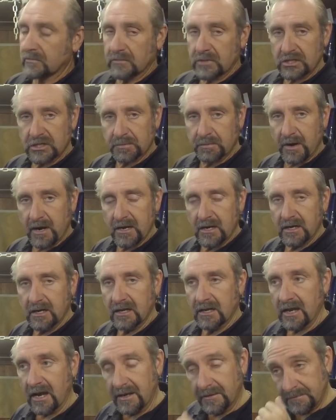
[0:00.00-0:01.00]
This spray gun
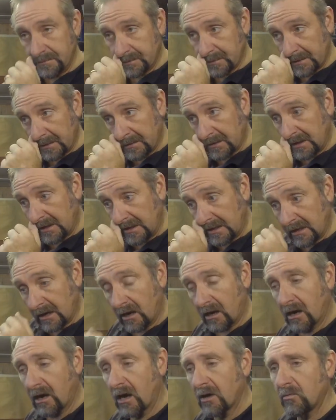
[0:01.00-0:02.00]
again, the
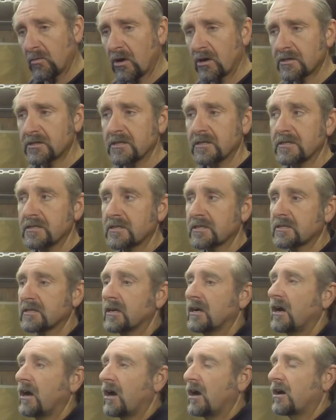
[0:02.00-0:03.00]
Iwatas
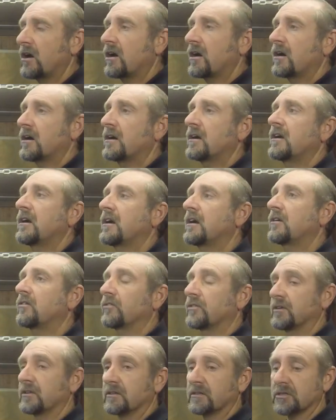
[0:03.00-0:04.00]
are,
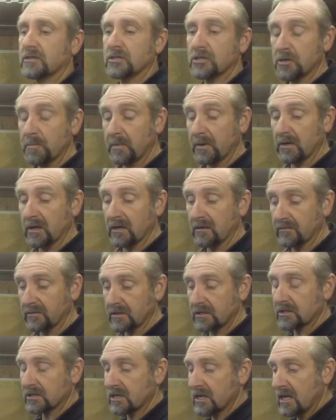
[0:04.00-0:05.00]
or the
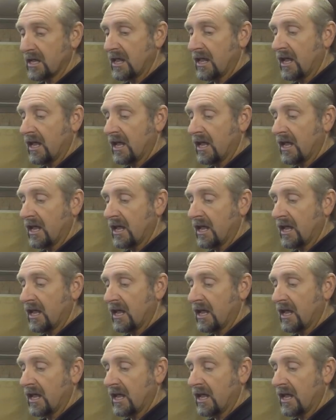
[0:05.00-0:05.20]
Supernovas,